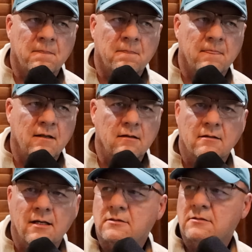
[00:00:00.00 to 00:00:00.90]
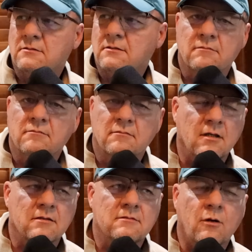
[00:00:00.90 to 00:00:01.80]
And that's like a
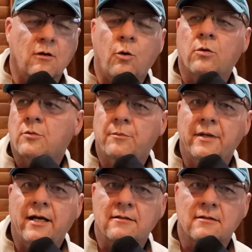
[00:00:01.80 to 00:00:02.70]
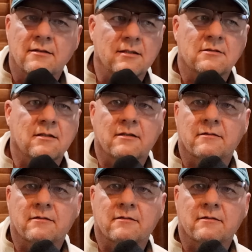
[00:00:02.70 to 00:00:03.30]
horrible bet. That's like